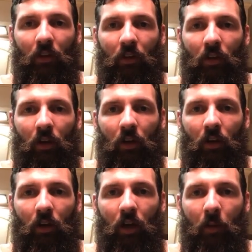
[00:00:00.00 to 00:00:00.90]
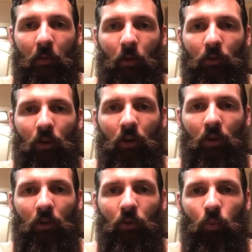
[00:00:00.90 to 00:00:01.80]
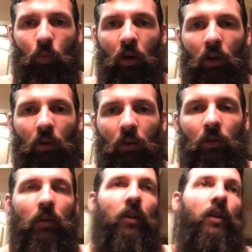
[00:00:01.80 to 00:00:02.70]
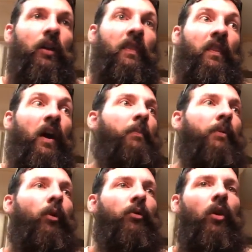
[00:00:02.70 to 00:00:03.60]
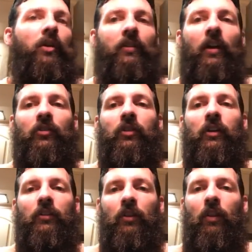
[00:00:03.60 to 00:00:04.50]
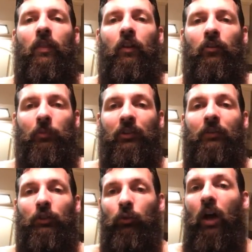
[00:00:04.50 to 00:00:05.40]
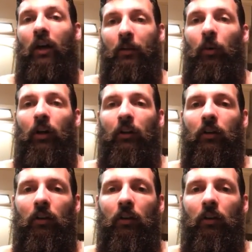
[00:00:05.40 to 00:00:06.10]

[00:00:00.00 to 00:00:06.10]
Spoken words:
Hyper motard. Well, Hyper motard is actually a specific Ducati bike.